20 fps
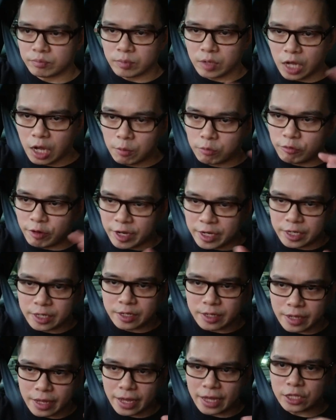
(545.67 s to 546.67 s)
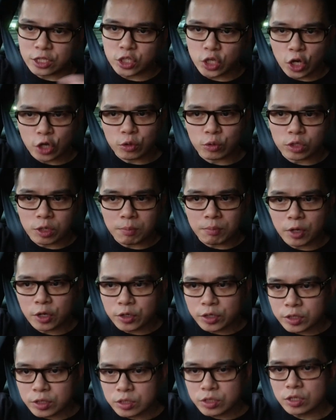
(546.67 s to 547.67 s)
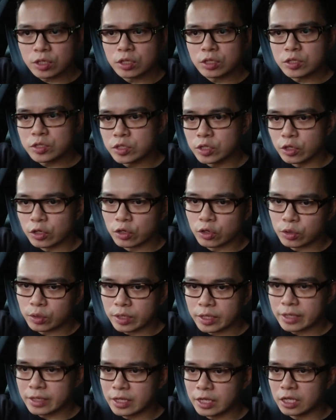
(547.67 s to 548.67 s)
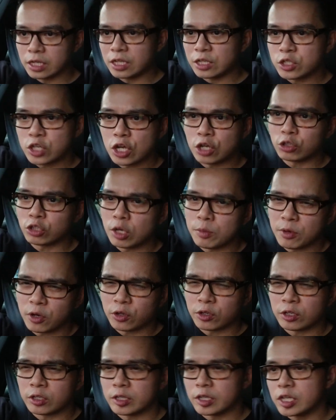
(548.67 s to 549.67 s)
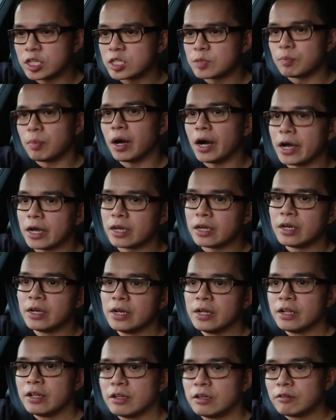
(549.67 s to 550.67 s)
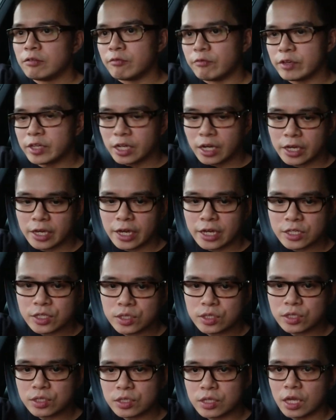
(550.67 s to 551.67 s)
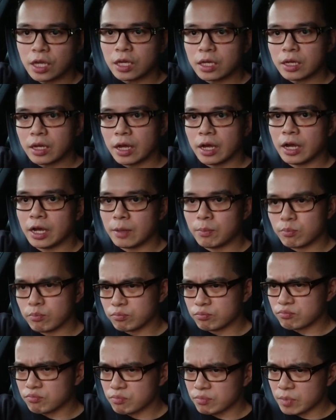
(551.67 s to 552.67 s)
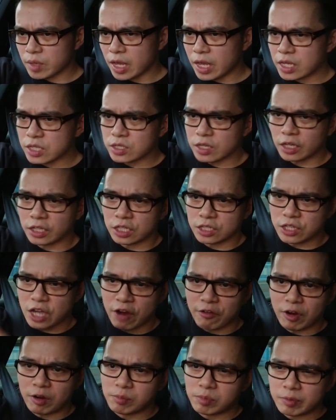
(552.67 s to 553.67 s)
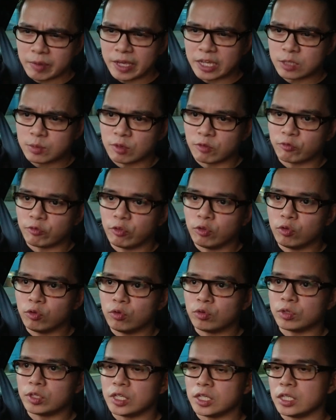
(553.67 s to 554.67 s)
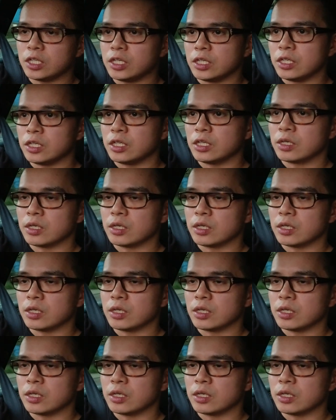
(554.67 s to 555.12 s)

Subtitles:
upgraded internal component. So the internal component is by VIS. It is like a direct replacement for the